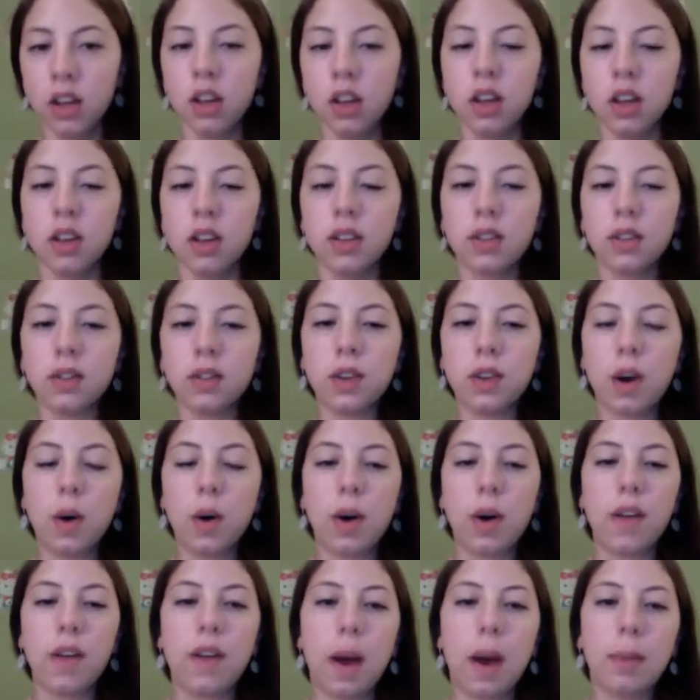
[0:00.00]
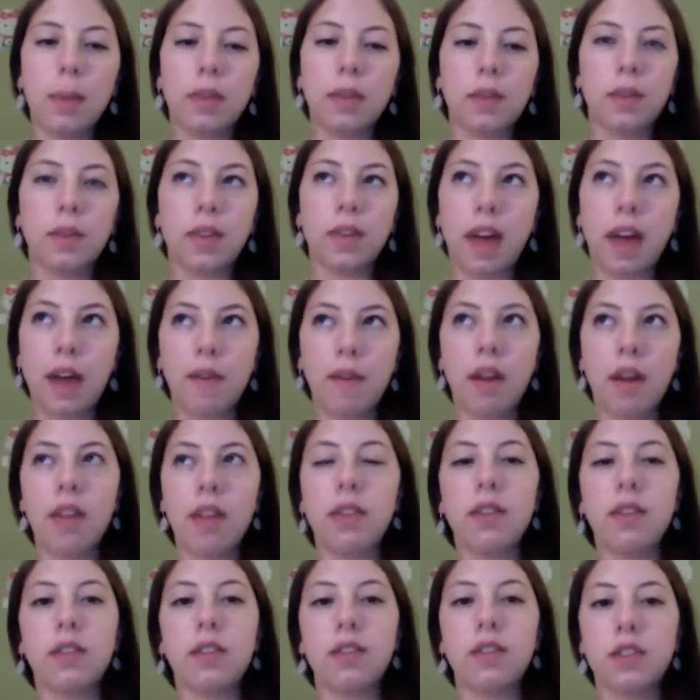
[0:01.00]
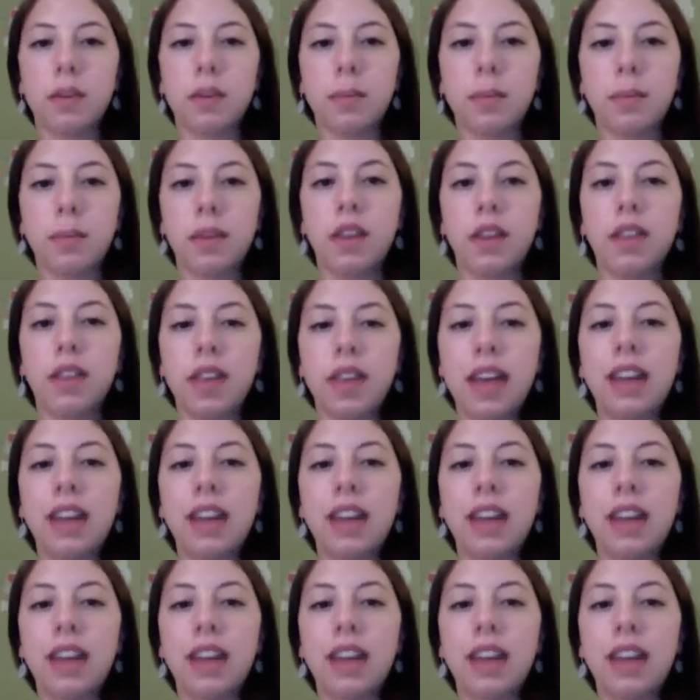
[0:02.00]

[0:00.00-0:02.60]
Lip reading: So I've opted for that rather than